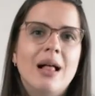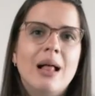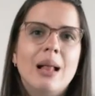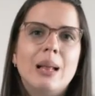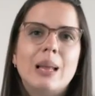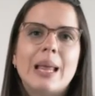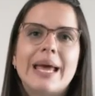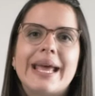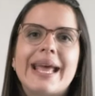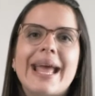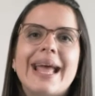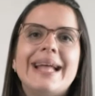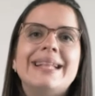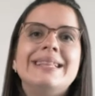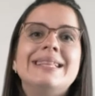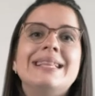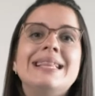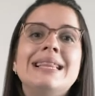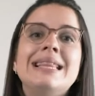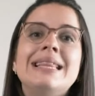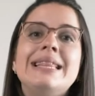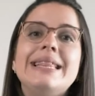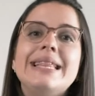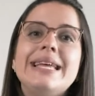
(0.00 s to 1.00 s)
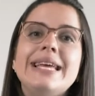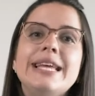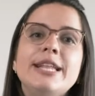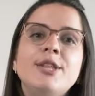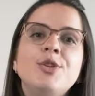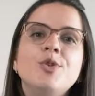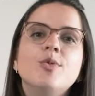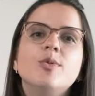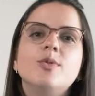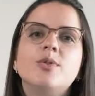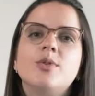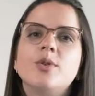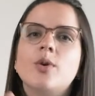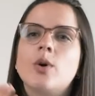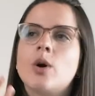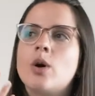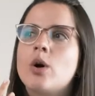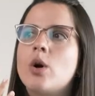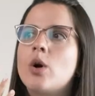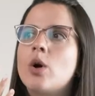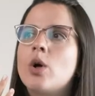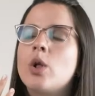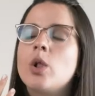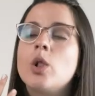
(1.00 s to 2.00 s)
and lead you to
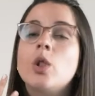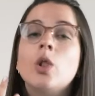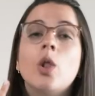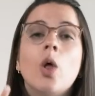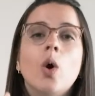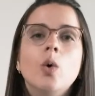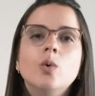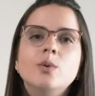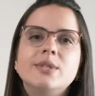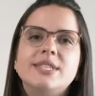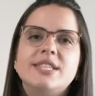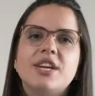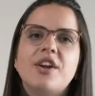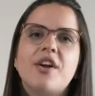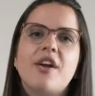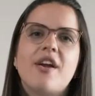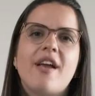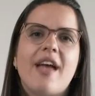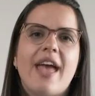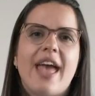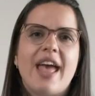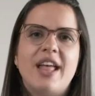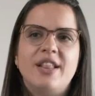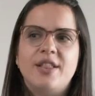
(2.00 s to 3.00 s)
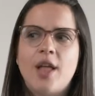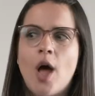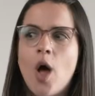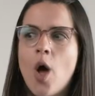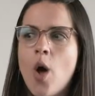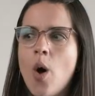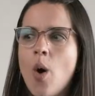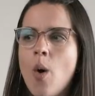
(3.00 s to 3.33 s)
closer and